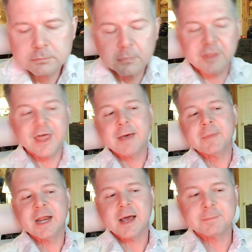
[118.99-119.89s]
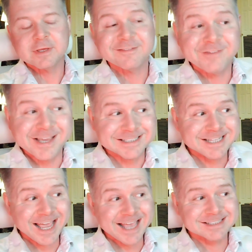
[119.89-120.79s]
that may not be
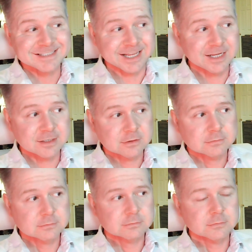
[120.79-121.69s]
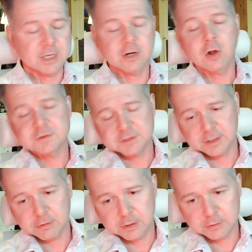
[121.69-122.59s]
fantastic in all
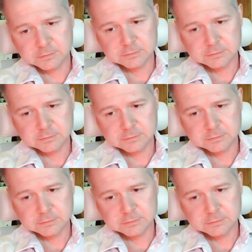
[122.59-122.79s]
scenarios.